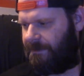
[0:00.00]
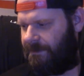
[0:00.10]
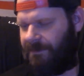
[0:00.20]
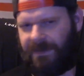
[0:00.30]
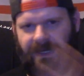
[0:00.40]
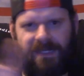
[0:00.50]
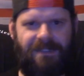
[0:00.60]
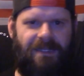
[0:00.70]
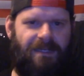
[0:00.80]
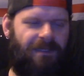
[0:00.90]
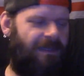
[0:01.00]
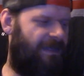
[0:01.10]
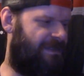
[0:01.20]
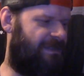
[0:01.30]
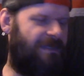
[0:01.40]
Forget I said any of
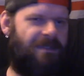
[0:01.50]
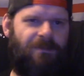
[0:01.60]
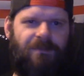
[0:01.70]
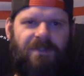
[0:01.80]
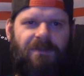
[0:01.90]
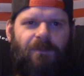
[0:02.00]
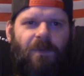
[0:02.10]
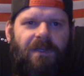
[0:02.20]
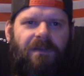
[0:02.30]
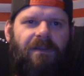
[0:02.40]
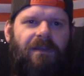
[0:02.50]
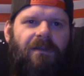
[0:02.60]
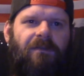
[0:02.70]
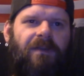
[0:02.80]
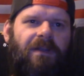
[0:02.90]
that shit. Just, just watch to the end
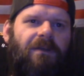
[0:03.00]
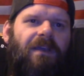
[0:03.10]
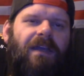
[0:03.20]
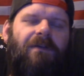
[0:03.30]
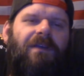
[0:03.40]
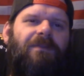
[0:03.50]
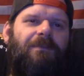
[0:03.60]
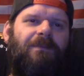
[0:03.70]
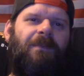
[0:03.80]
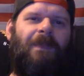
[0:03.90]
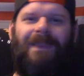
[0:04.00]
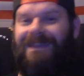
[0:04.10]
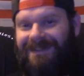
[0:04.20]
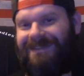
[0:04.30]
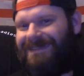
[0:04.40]
of the video. Anyways,
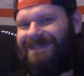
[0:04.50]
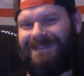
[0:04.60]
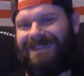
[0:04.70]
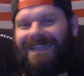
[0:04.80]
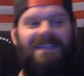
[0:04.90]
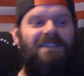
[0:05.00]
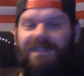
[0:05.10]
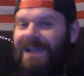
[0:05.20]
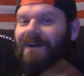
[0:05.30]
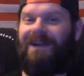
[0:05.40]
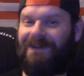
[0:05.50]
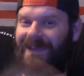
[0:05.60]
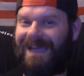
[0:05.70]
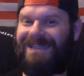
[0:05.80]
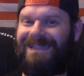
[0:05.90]
see how I do
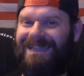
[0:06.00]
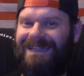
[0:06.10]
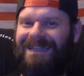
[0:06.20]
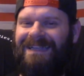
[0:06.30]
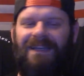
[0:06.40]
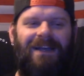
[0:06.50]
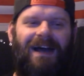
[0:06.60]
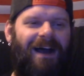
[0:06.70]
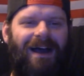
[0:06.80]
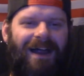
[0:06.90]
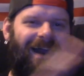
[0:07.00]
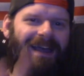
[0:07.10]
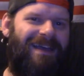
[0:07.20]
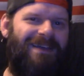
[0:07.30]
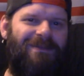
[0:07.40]
that shit? Uh,
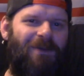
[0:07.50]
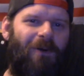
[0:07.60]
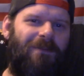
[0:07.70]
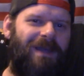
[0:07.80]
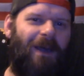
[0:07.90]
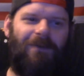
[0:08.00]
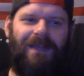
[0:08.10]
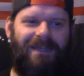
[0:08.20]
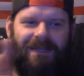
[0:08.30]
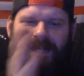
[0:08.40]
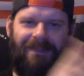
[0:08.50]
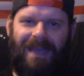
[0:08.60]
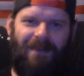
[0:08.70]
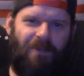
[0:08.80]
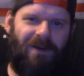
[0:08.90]
normally I would like cut
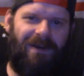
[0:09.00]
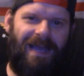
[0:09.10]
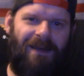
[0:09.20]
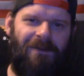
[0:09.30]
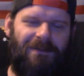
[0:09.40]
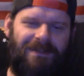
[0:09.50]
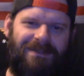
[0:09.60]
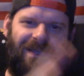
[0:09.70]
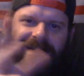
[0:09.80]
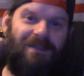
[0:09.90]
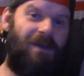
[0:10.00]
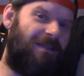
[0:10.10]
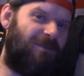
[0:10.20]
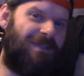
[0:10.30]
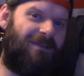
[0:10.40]
that part out, and, and you
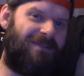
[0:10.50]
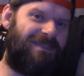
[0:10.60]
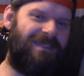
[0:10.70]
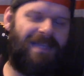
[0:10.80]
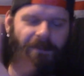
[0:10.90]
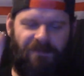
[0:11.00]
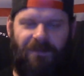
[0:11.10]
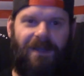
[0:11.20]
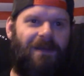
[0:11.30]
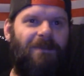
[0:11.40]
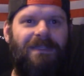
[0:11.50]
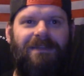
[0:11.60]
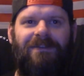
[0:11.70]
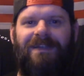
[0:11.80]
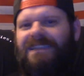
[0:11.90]
guys would never see that, but fuck it, I'm gonna
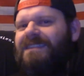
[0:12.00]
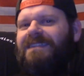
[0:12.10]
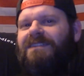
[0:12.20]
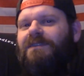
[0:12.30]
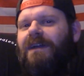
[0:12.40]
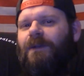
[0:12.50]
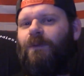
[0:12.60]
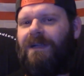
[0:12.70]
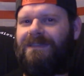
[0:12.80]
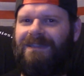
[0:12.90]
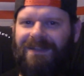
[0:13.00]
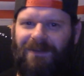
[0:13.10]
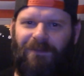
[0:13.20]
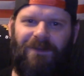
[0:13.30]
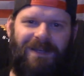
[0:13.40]
leave it in because you guys watch the end
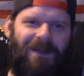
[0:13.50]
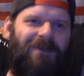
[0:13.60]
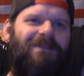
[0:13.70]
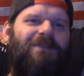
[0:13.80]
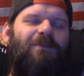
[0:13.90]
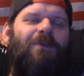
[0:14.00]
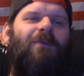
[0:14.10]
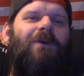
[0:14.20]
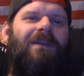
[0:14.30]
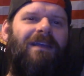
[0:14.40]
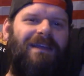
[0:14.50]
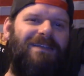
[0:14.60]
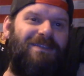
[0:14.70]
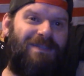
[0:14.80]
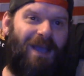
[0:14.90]
of the video. It's a reward.
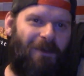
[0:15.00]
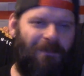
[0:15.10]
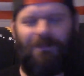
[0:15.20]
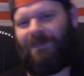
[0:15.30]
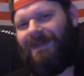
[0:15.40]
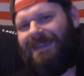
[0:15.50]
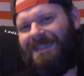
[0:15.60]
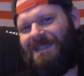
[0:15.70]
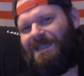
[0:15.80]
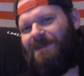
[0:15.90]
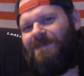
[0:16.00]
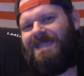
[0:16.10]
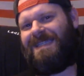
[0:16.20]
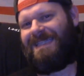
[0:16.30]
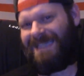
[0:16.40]
So, some
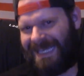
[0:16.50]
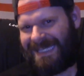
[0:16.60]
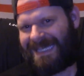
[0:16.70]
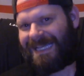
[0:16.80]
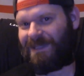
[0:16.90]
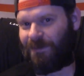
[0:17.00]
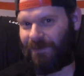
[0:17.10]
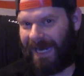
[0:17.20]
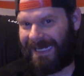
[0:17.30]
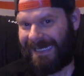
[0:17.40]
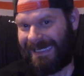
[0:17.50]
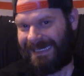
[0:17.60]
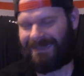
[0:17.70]
statistics. Ready?